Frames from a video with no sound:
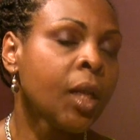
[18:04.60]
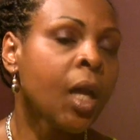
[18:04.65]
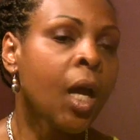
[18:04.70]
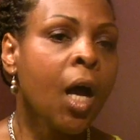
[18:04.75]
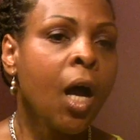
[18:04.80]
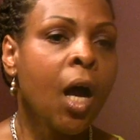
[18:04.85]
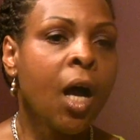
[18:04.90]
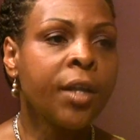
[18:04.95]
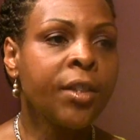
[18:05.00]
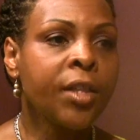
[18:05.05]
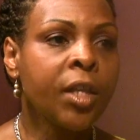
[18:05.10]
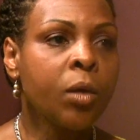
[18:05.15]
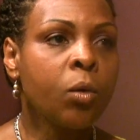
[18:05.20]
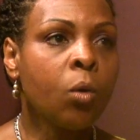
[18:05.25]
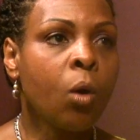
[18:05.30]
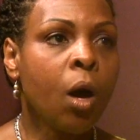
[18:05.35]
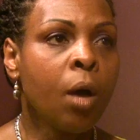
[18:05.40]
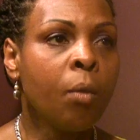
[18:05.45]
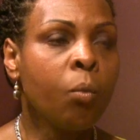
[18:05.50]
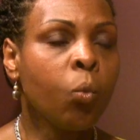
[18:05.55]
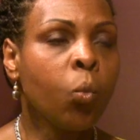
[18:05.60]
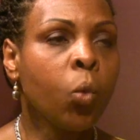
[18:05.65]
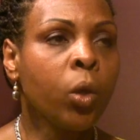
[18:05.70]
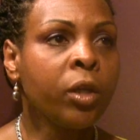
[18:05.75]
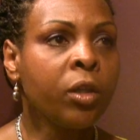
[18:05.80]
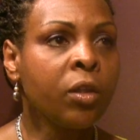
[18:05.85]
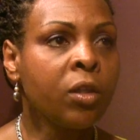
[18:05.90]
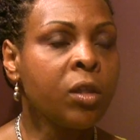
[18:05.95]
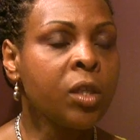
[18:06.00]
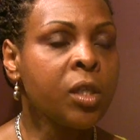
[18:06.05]
I think one
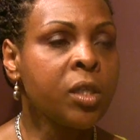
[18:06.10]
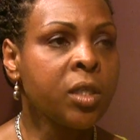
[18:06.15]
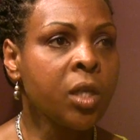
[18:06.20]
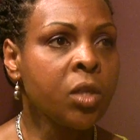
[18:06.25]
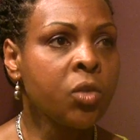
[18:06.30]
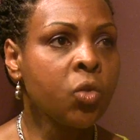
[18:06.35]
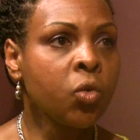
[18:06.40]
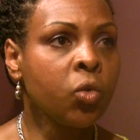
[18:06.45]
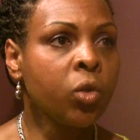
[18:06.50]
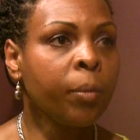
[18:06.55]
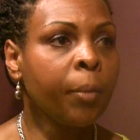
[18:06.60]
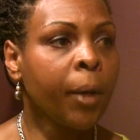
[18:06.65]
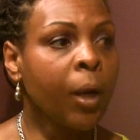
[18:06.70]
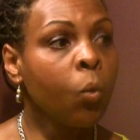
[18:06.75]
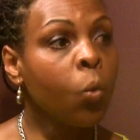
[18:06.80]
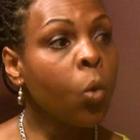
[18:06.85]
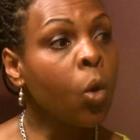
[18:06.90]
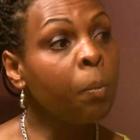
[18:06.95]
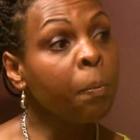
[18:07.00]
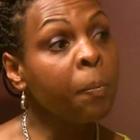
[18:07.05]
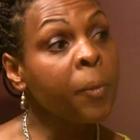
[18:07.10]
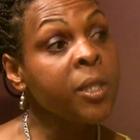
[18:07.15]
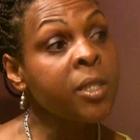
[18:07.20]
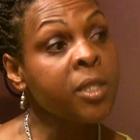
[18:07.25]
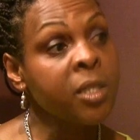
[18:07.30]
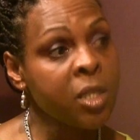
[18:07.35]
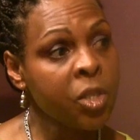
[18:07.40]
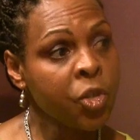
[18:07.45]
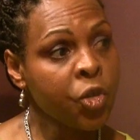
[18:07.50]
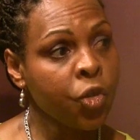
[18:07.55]
of the things I talk about, what
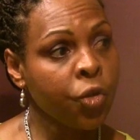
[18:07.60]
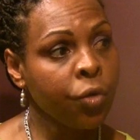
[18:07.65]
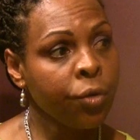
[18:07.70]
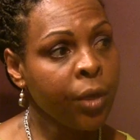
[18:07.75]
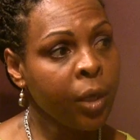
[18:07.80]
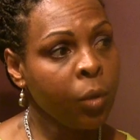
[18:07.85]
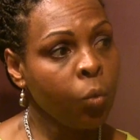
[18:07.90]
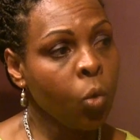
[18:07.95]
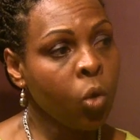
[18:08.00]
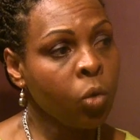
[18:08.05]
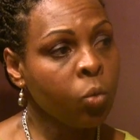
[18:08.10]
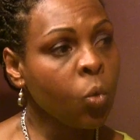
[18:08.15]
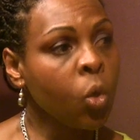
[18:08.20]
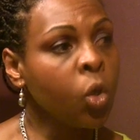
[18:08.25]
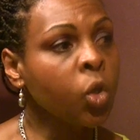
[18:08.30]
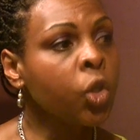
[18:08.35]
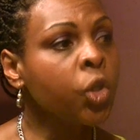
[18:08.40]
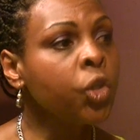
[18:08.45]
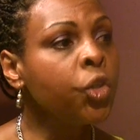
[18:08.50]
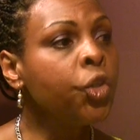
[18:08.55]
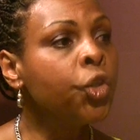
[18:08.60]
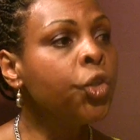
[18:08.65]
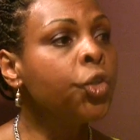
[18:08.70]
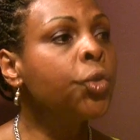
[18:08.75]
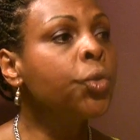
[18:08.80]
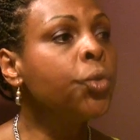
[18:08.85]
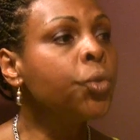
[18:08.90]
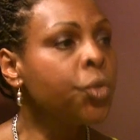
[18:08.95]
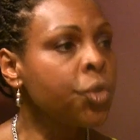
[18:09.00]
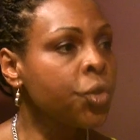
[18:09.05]
business you're in, what can
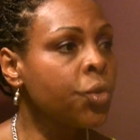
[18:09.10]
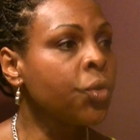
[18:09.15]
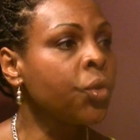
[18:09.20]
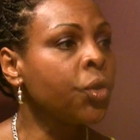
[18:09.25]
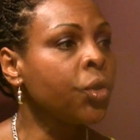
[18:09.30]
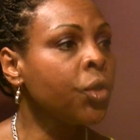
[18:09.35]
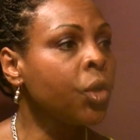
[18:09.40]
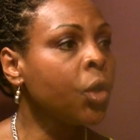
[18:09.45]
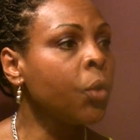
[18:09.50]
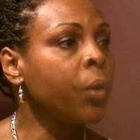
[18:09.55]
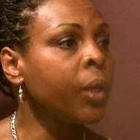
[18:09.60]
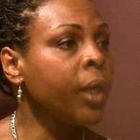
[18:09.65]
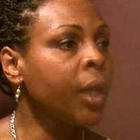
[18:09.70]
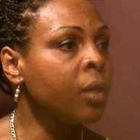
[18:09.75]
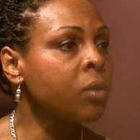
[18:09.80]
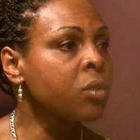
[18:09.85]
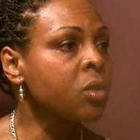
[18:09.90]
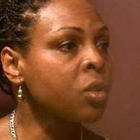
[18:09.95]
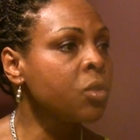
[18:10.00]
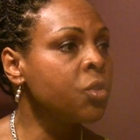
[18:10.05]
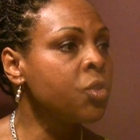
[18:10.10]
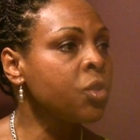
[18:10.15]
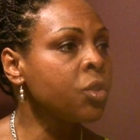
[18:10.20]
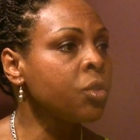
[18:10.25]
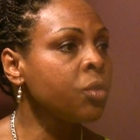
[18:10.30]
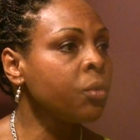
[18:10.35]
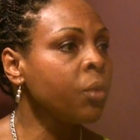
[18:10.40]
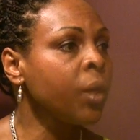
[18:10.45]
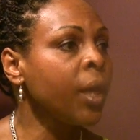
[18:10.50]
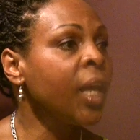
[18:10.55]
you do that no one else can
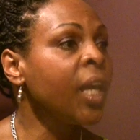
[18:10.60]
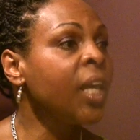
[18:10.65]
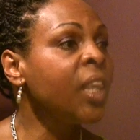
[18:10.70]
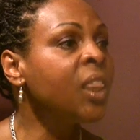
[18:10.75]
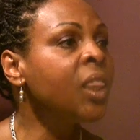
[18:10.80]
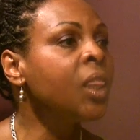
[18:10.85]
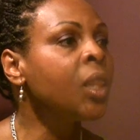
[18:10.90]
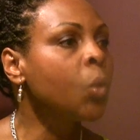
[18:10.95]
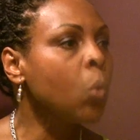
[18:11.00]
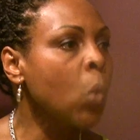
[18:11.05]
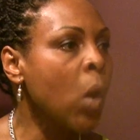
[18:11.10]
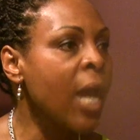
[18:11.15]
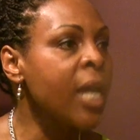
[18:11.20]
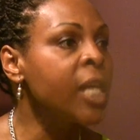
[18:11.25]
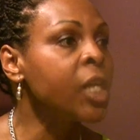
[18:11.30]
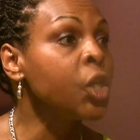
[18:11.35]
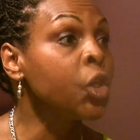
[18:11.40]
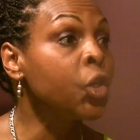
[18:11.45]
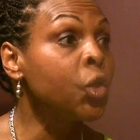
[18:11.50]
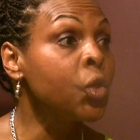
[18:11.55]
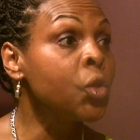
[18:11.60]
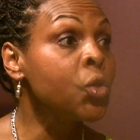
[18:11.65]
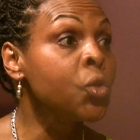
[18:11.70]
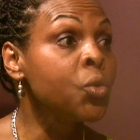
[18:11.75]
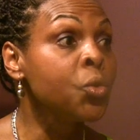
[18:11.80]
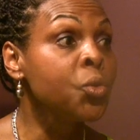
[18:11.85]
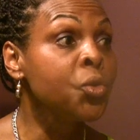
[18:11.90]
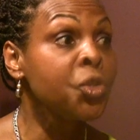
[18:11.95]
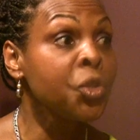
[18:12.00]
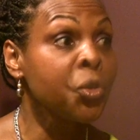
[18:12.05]
do in the way
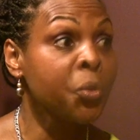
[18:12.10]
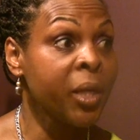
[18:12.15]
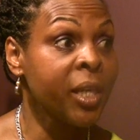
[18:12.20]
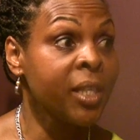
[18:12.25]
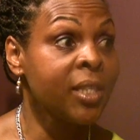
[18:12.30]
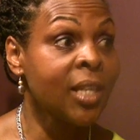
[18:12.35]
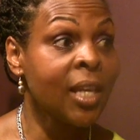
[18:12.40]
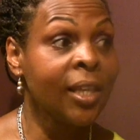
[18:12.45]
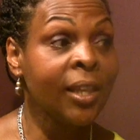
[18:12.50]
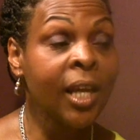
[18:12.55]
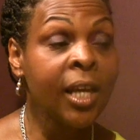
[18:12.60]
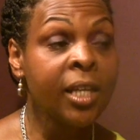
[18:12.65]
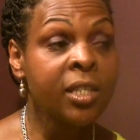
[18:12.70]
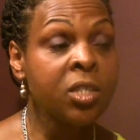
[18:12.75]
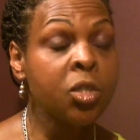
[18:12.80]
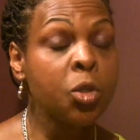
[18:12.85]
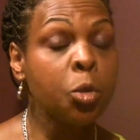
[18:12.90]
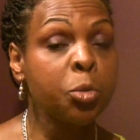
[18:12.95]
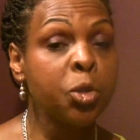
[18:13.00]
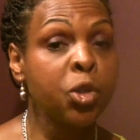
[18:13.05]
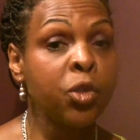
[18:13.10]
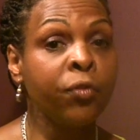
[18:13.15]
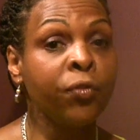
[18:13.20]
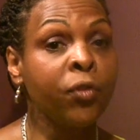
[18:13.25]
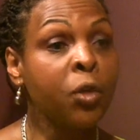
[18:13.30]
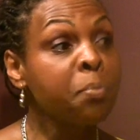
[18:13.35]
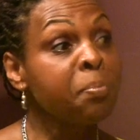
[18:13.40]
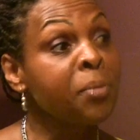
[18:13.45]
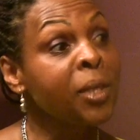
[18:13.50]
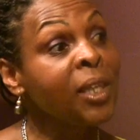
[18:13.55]
you do it, and that stops you
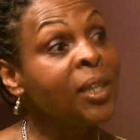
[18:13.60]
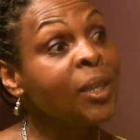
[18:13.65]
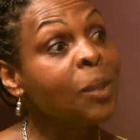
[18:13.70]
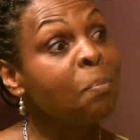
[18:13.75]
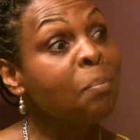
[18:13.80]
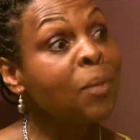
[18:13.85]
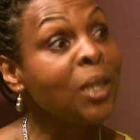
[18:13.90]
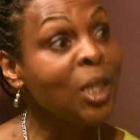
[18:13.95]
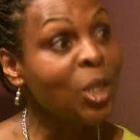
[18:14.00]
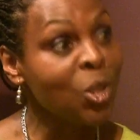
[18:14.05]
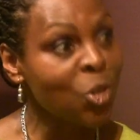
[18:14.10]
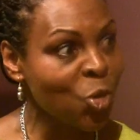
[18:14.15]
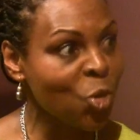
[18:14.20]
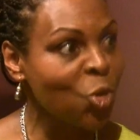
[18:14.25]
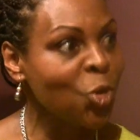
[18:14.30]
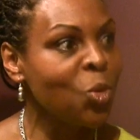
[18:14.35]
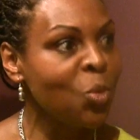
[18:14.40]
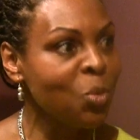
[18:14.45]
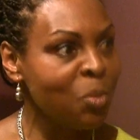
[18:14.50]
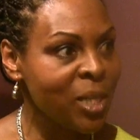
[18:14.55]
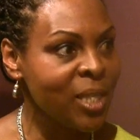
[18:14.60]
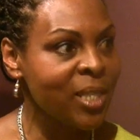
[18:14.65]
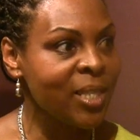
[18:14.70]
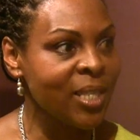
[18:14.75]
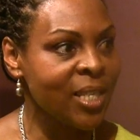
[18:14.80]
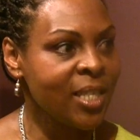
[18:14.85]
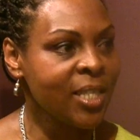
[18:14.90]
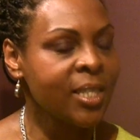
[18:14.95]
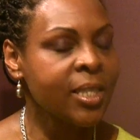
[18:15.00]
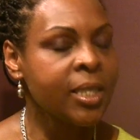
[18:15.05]
from being the Me Too
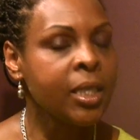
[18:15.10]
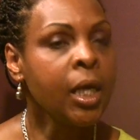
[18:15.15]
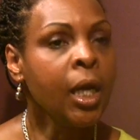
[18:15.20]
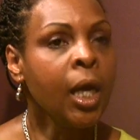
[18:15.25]
business.